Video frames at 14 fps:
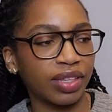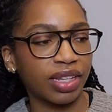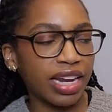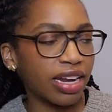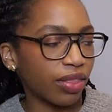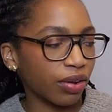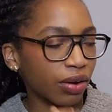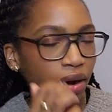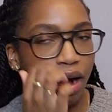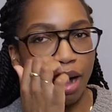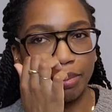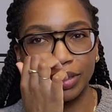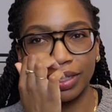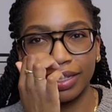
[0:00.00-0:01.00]
Another
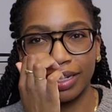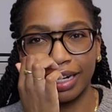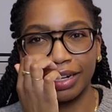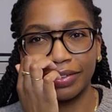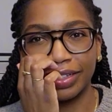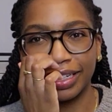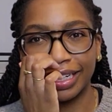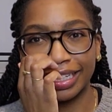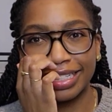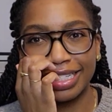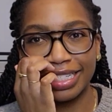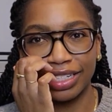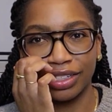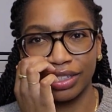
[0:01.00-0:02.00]
option that I
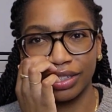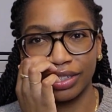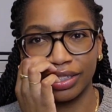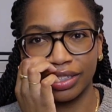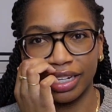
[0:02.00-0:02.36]
considered